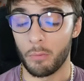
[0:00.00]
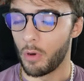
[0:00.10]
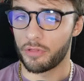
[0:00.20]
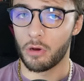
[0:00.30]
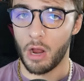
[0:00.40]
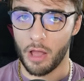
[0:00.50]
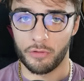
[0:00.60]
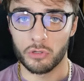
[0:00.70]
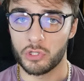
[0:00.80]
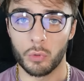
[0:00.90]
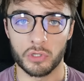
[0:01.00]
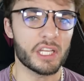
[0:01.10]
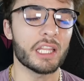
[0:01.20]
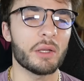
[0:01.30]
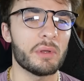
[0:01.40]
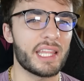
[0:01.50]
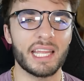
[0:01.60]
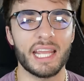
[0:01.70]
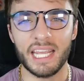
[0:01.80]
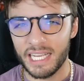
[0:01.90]
While there are others who are dealing with
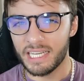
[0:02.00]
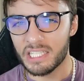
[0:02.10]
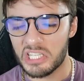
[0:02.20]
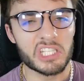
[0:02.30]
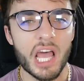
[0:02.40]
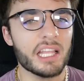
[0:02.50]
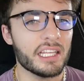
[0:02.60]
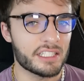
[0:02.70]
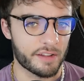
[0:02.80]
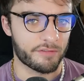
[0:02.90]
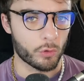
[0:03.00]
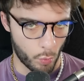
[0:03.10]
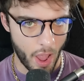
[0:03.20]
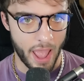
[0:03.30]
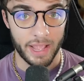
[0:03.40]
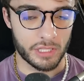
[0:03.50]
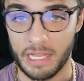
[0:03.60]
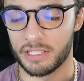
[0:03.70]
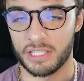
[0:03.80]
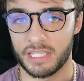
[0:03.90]
it in a slightly different way.
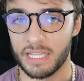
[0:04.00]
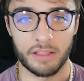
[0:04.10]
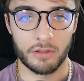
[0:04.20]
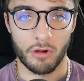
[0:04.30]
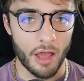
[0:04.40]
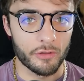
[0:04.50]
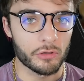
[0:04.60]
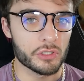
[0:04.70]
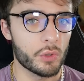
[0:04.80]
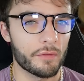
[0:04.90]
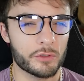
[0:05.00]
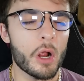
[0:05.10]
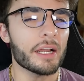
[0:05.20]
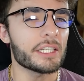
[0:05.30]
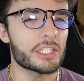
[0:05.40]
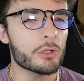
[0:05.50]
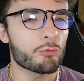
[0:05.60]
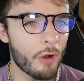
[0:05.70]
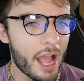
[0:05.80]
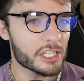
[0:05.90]
That is to say that there are others who have tried to
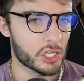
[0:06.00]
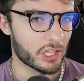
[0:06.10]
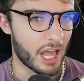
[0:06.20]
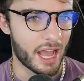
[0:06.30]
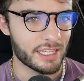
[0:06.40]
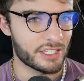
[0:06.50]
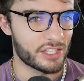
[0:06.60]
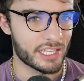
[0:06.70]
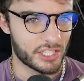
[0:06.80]
rationalize this